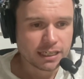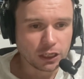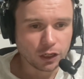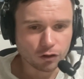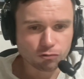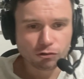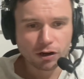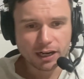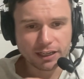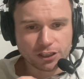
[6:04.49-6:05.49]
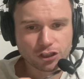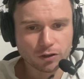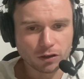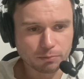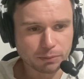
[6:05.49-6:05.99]
look really
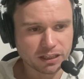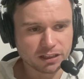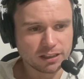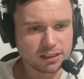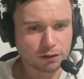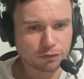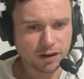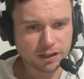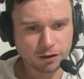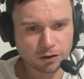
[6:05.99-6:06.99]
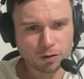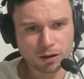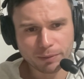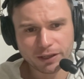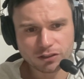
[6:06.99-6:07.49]
strong, because Franco
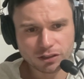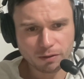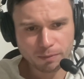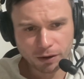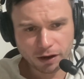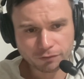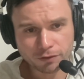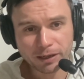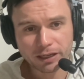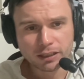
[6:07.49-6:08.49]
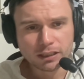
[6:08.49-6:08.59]
Colapinto, apart from a